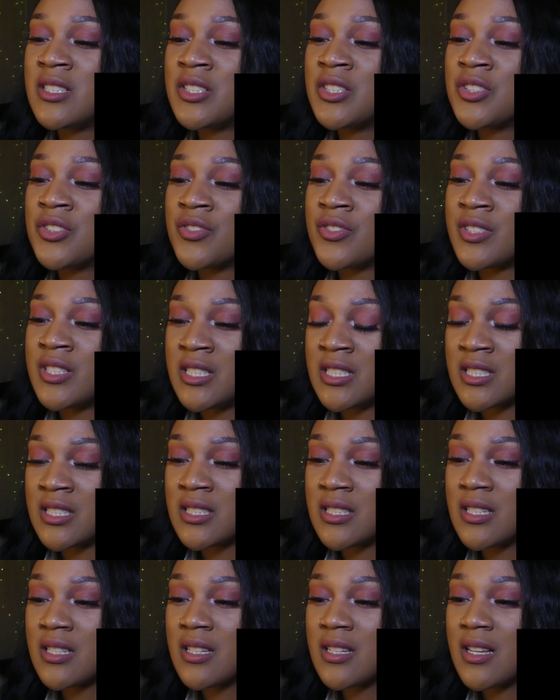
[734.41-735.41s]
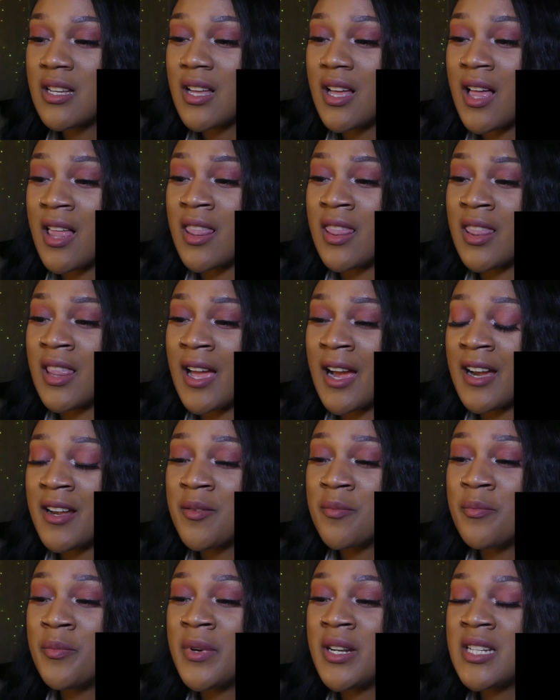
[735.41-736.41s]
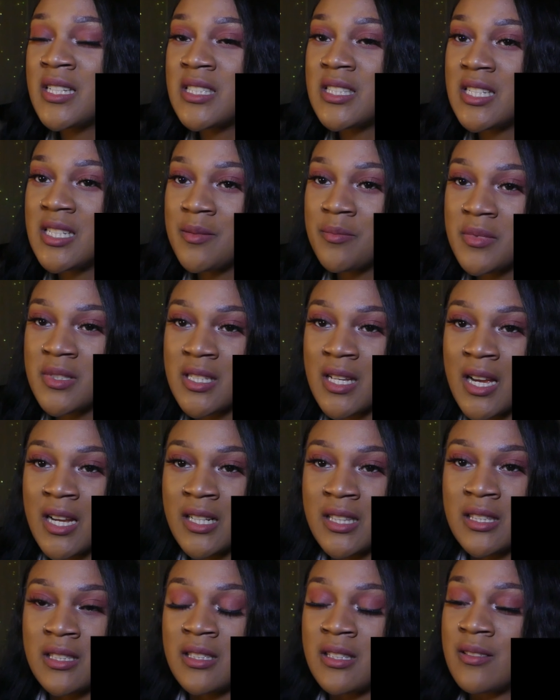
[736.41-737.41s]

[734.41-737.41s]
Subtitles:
decreased a lot, but it seems like